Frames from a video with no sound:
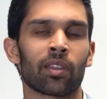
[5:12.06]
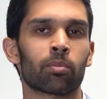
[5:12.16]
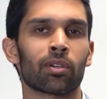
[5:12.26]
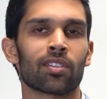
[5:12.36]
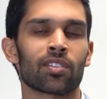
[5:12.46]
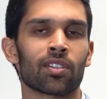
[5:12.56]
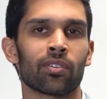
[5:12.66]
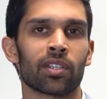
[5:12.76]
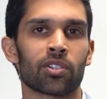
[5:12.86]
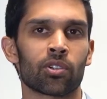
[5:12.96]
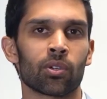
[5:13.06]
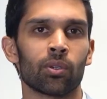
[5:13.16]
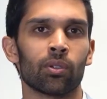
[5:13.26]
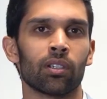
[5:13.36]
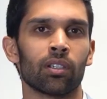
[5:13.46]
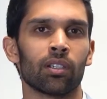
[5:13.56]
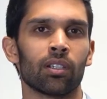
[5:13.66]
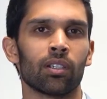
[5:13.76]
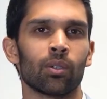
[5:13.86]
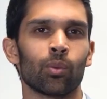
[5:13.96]
previous theory is true,
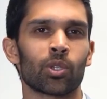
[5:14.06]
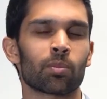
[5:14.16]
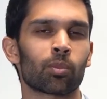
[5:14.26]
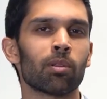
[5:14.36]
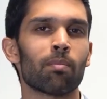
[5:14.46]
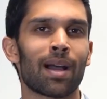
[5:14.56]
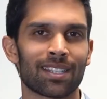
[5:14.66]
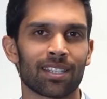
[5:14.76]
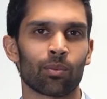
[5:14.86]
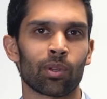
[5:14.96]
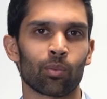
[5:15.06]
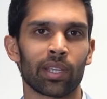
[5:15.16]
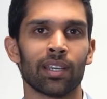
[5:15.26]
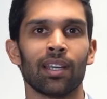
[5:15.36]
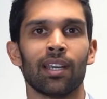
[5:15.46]
which is problematic when we